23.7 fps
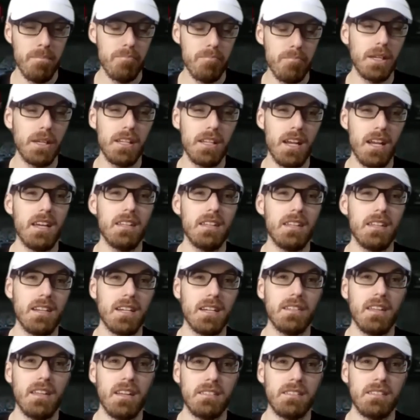But I like
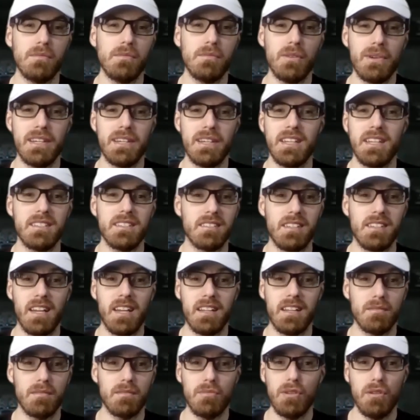how they had some new ideas and they
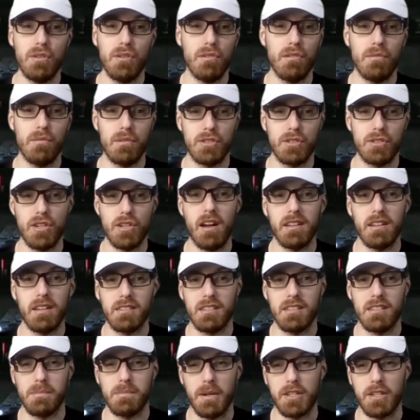had some new shots,
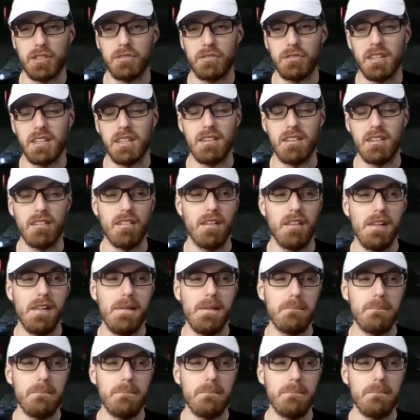especially here.